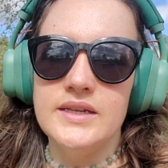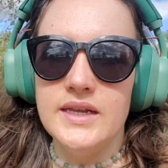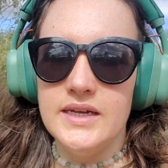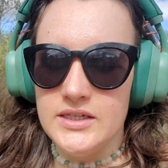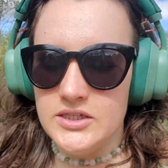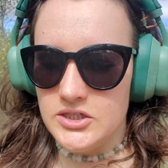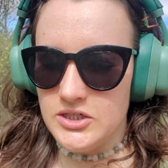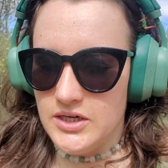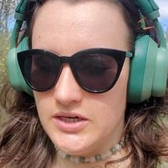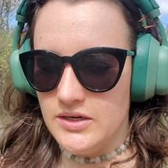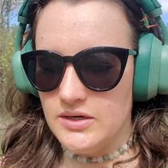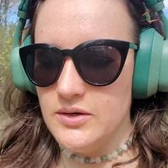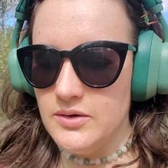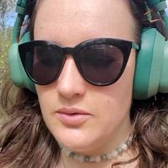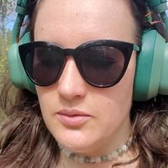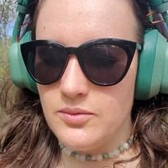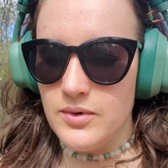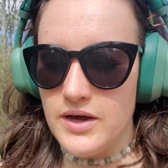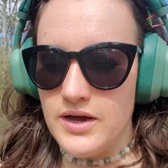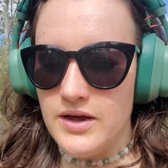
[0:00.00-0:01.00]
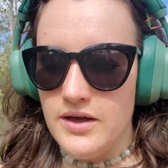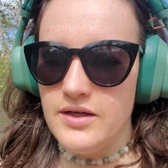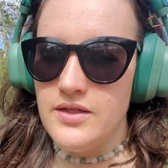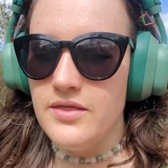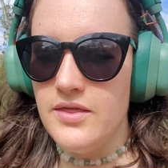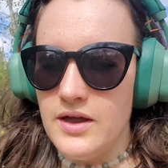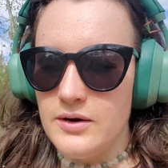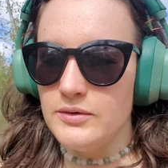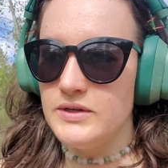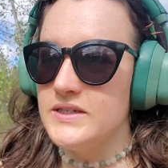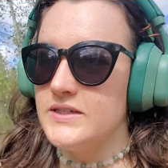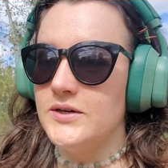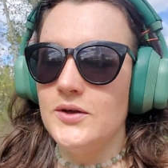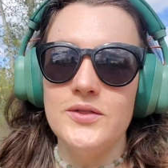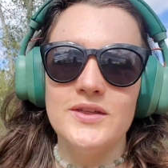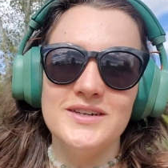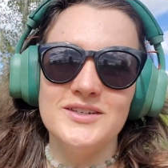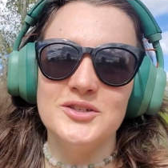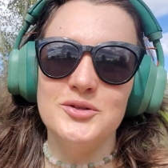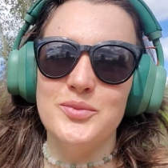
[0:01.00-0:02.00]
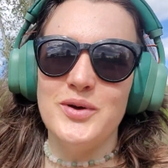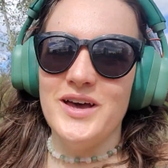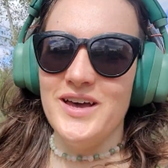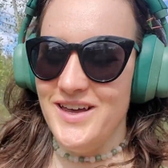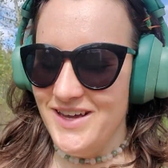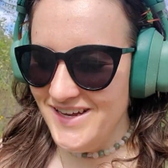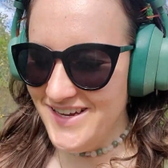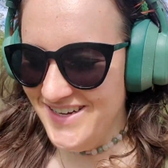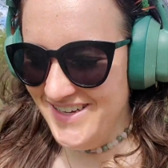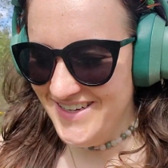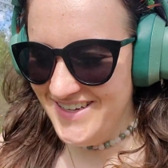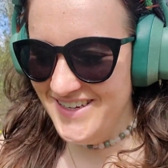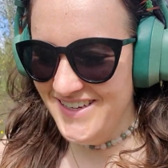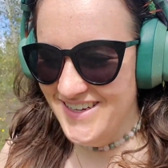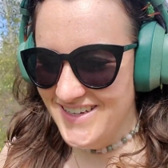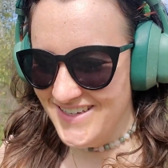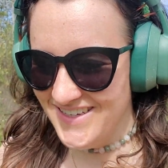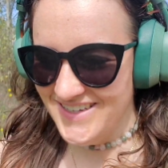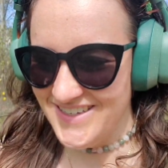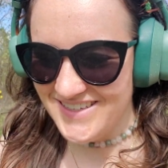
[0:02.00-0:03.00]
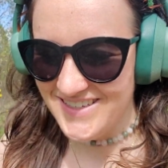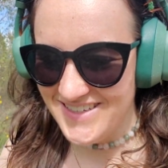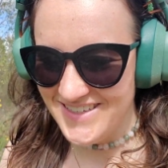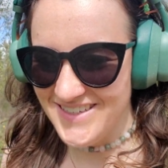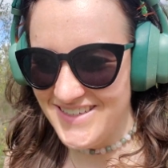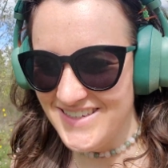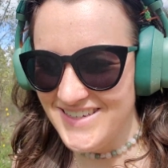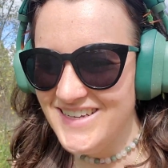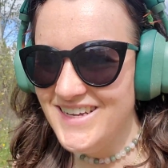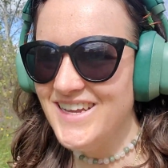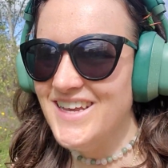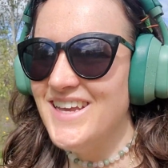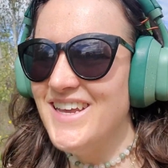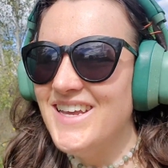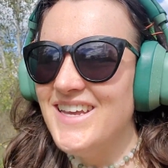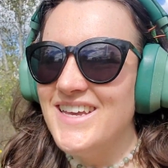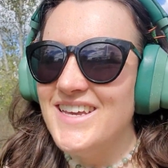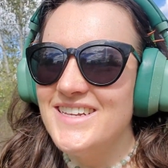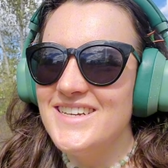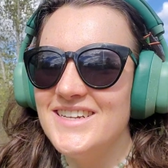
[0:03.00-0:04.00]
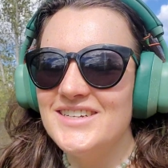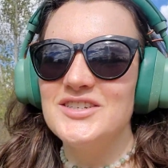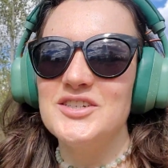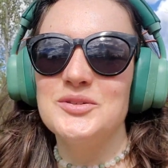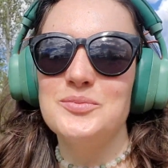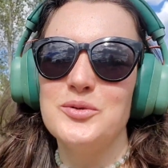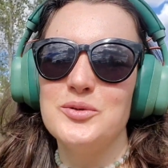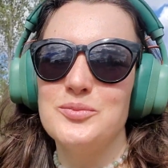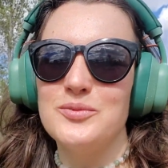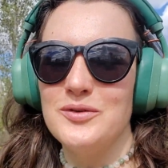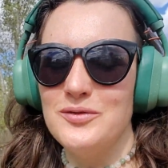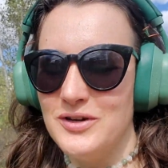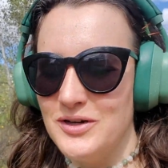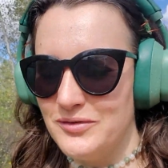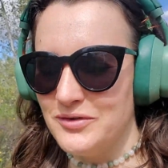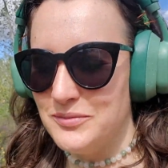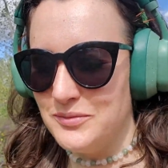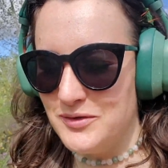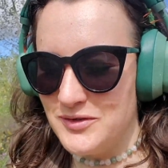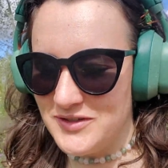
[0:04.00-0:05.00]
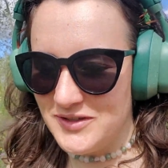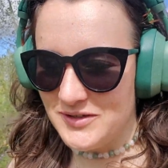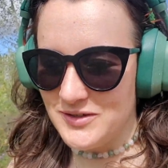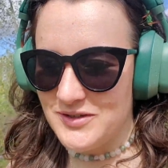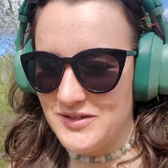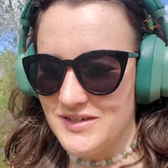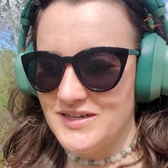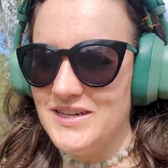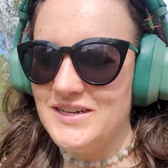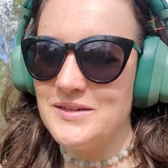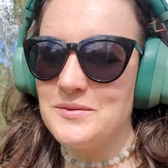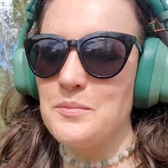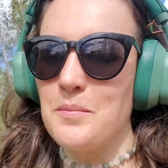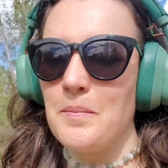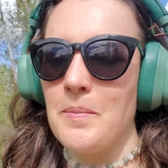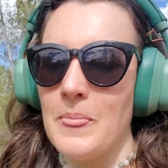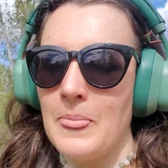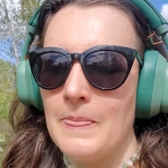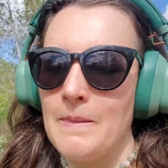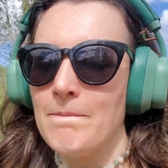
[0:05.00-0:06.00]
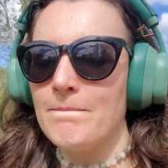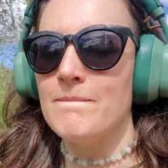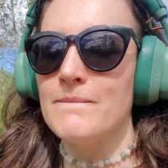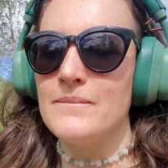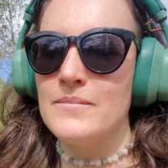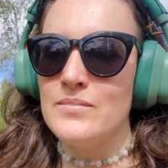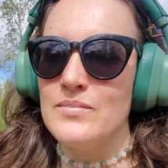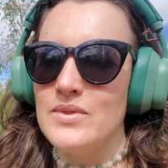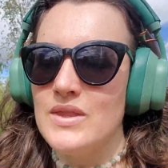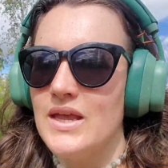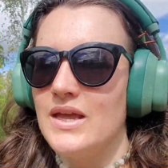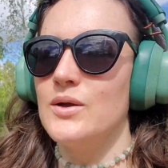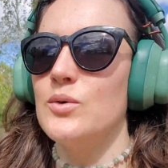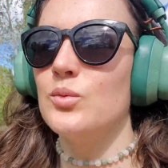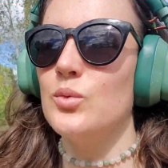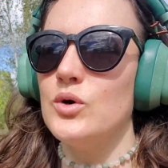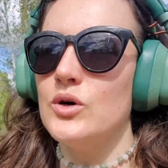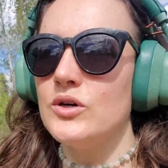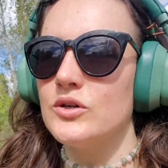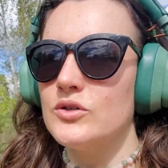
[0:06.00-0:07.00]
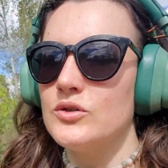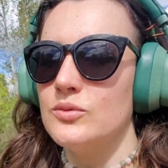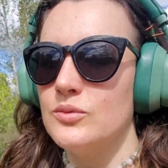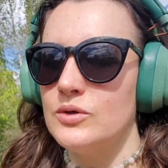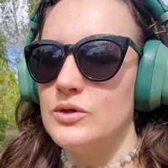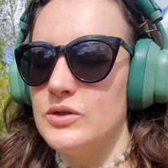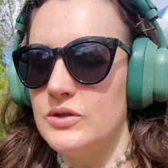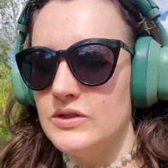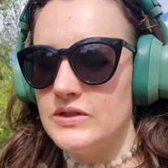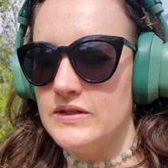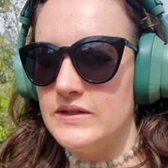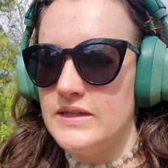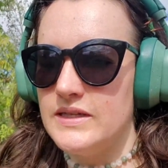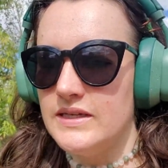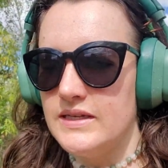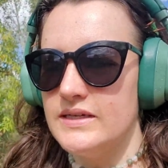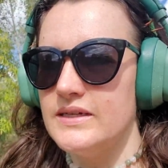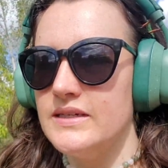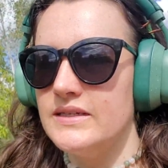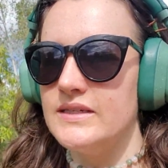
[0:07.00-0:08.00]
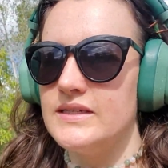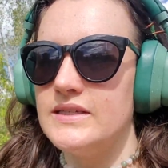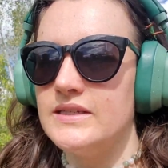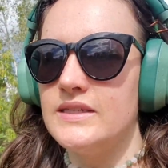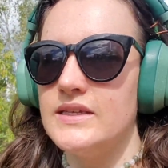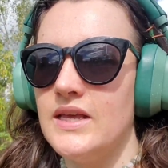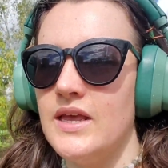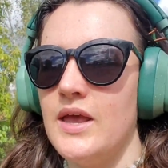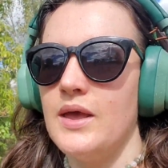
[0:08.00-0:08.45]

nature where there is nothing to buy. And I just put my favorite music on and walked towards this